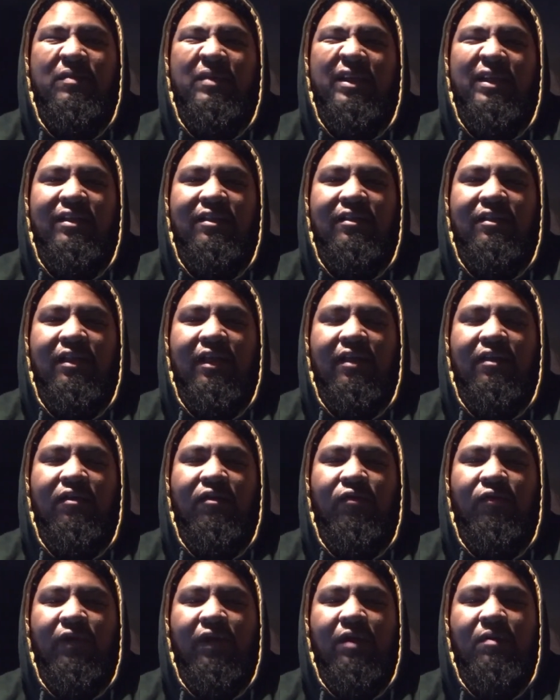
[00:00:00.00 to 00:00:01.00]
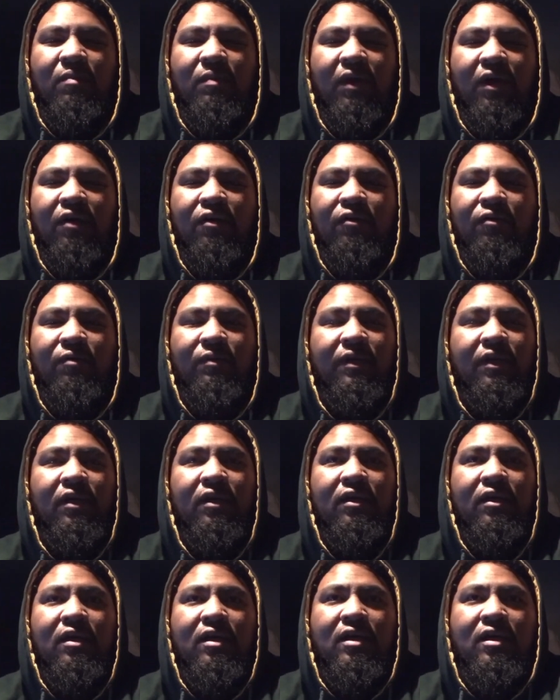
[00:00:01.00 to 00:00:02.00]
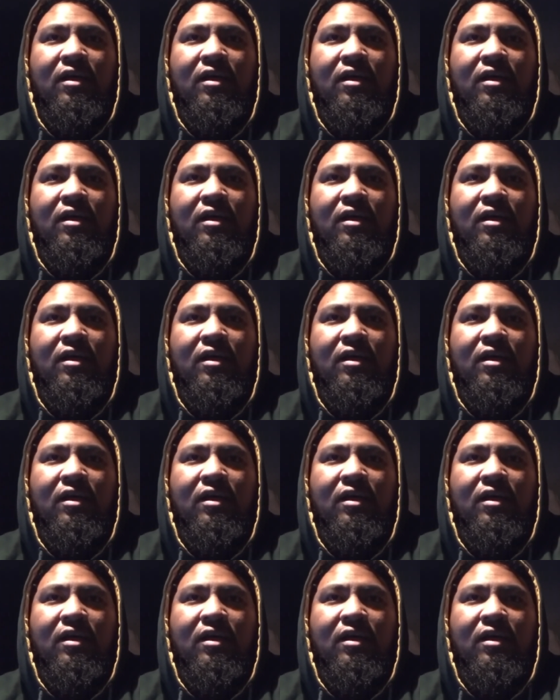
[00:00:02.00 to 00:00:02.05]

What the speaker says: But that don't really bother me.